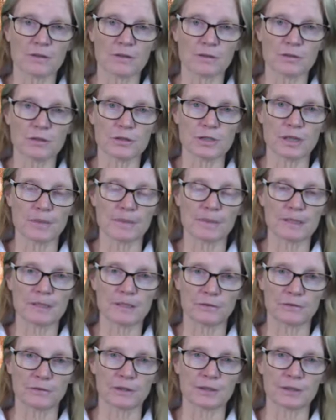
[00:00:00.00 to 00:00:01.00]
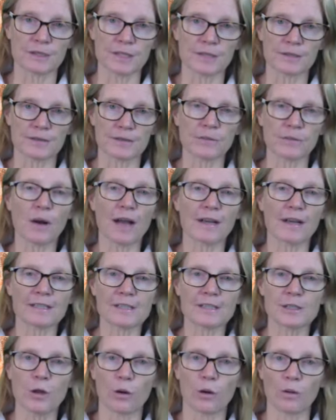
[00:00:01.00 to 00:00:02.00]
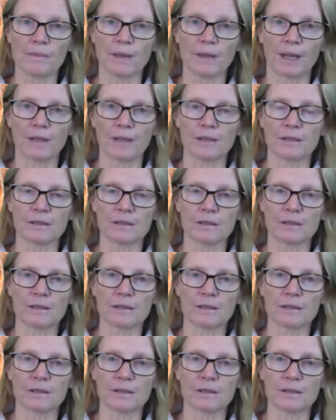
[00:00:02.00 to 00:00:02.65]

will do something different. The rider is not me.